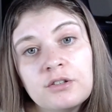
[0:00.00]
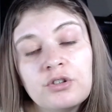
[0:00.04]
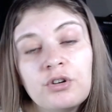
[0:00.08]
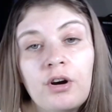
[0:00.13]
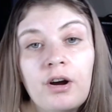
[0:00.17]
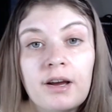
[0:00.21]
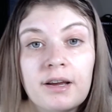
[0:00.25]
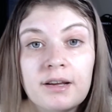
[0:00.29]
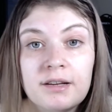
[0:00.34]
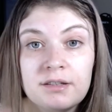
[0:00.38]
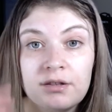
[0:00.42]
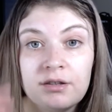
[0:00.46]

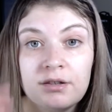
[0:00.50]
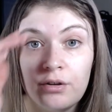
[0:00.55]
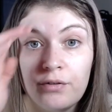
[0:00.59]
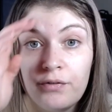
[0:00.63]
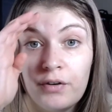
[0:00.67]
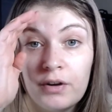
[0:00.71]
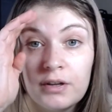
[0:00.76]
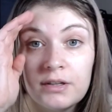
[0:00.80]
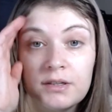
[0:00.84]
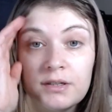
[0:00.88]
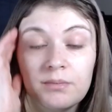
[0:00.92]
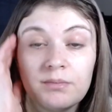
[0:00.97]
trying until you
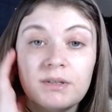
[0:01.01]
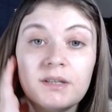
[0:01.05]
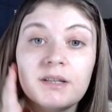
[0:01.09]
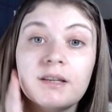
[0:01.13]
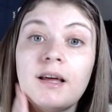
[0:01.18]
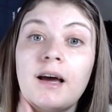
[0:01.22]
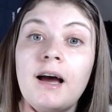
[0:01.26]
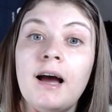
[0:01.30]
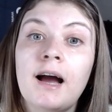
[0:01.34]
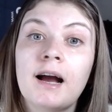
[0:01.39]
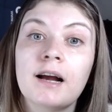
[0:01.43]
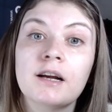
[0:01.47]
find something
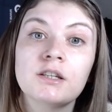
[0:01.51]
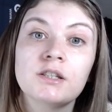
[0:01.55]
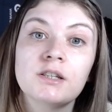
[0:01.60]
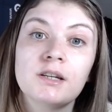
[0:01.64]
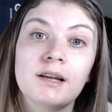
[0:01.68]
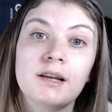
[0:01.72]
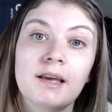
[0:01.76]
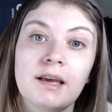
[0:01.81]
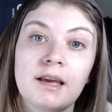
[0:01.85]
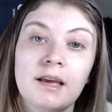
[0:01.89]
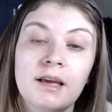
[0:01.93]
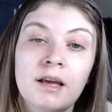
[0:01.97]
that
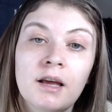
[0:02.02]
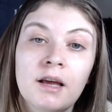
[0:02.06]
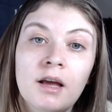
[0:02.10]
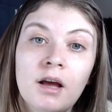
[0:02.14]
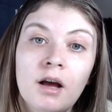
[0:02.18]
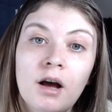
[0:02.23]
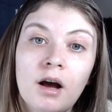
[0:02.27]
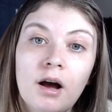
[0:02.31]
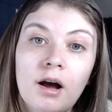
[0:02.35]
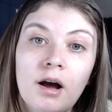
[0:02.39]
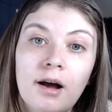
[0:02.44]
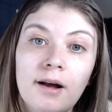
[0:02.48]
actually
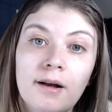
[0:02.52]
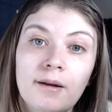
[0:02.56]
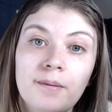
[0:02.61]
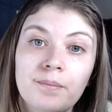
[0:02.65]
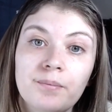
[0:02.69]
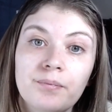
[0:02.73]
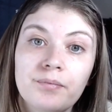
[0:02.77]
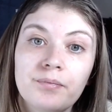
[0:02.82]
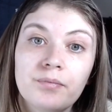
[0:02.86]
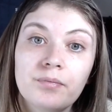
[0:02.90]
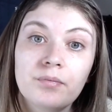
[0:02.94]
um,